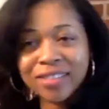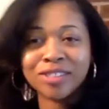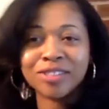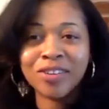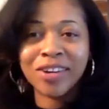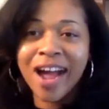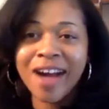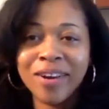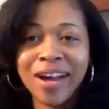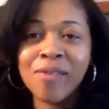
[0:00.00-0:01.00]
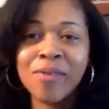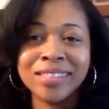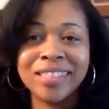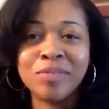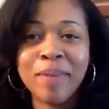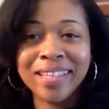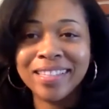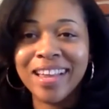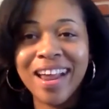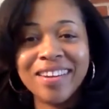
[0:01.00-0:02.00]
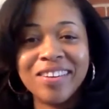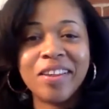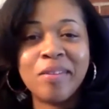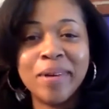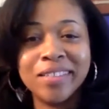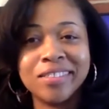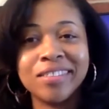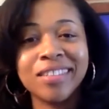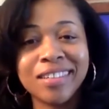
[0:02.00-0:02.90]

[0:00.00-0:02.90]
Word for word: Your store. I, I wasn't expecting that. I didn't know that about you.